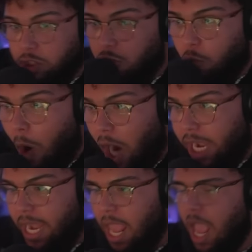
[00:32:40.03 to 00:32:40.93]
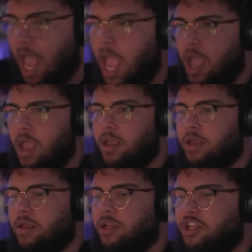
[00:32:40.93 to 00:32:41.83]
you wanted?
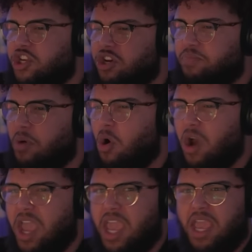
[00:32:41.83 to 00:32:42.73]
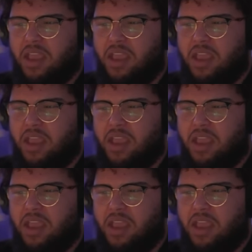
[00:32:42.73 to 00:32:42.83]
Good boy.